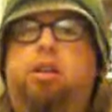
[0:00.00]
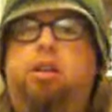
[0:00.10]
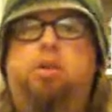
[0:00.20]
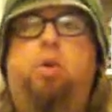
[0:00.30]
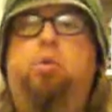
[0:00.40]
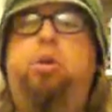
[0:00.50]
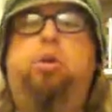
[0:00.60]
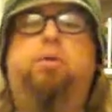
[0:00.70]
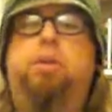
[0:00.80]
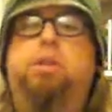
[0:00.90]
this whole
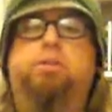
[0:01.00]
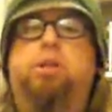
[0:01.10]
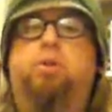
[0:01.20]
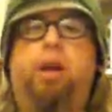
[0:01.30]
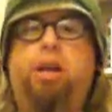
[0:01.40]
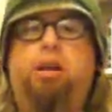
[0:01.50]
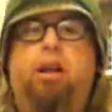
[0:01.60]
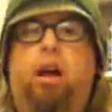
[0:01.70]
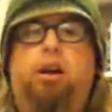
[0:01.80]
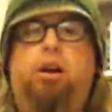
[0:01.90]
universe that was created
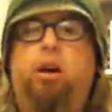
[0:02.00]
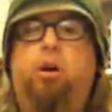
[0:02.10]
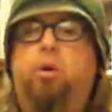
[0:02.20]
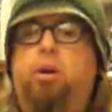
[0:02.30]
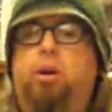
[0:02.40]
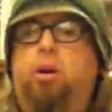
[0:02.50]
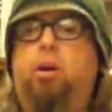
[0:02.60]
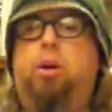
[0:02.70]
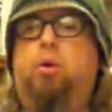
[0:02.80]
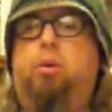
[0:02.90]
long ago
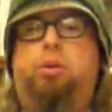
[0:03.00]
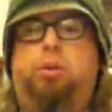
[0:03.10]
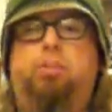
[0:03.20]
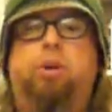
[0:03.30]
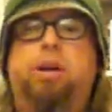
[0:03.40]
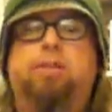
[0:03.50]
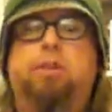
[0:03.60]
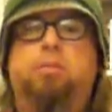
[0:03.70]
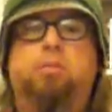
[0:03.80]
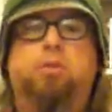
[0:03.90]
with some
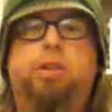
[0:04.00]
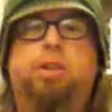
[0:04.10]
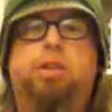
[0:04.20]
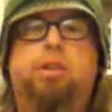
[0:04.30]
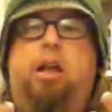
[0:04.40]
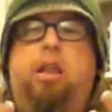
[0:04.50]
previous movies.